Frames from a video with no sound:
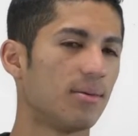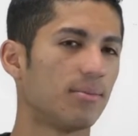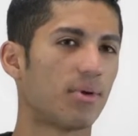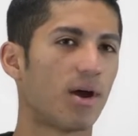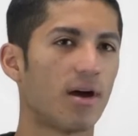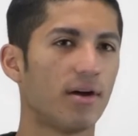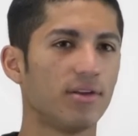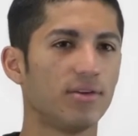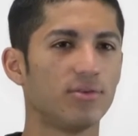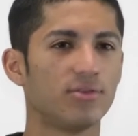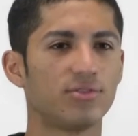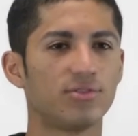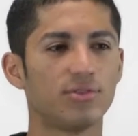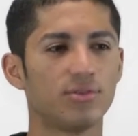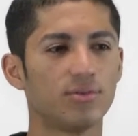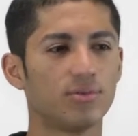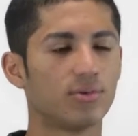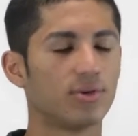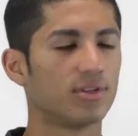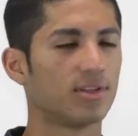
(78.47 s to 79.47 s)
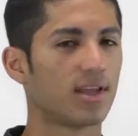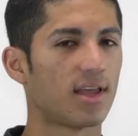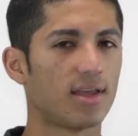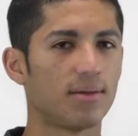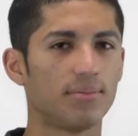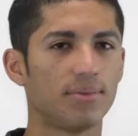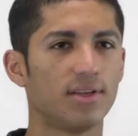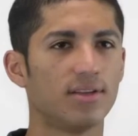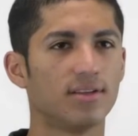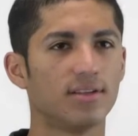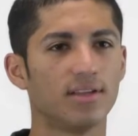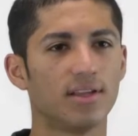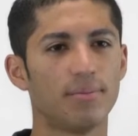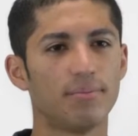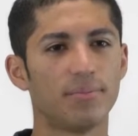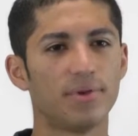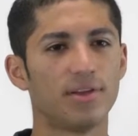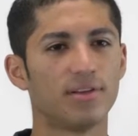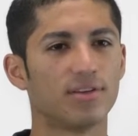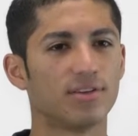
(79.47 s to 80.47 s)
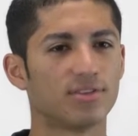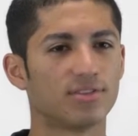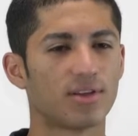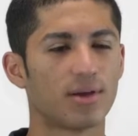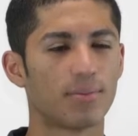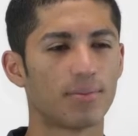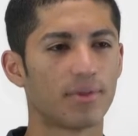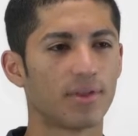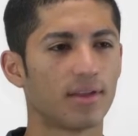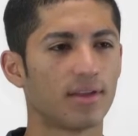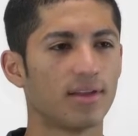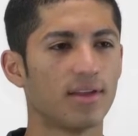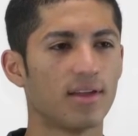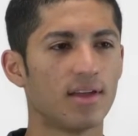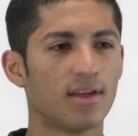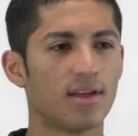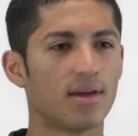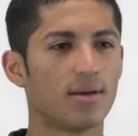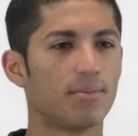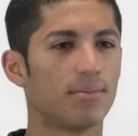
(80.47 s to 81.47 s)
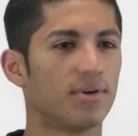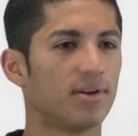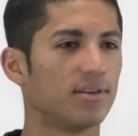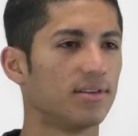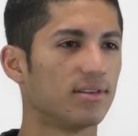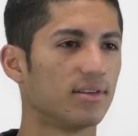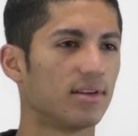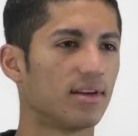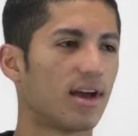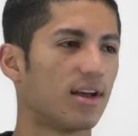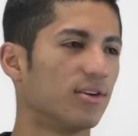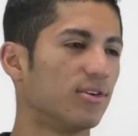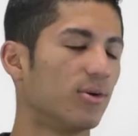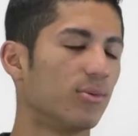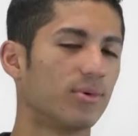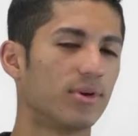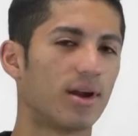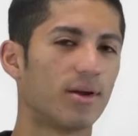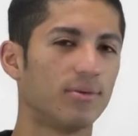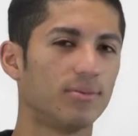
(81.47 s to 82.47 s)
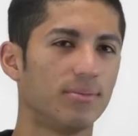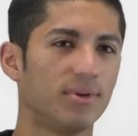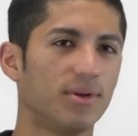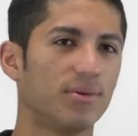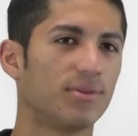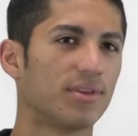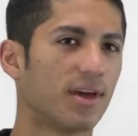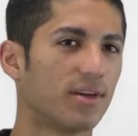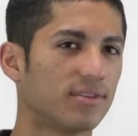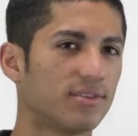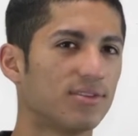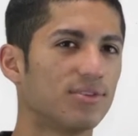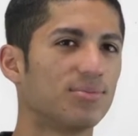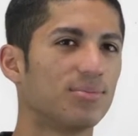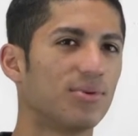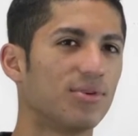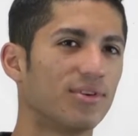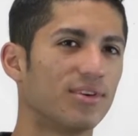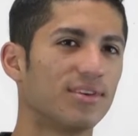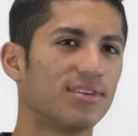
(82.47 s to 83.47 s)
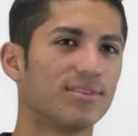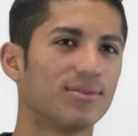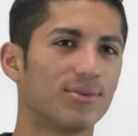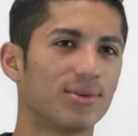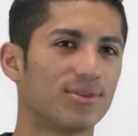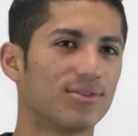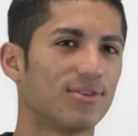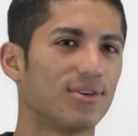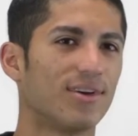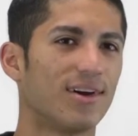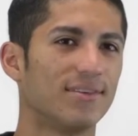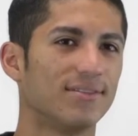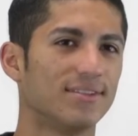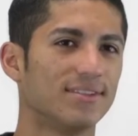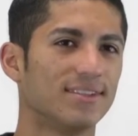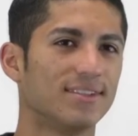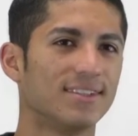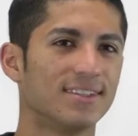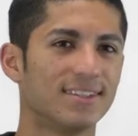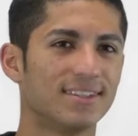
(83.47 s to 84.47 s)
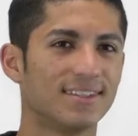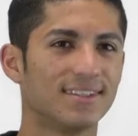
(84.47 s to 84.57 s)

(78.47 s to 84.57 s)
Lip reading: Probably soon one day being Olympian or something, but I don't know what I would be without this sport whatsoever.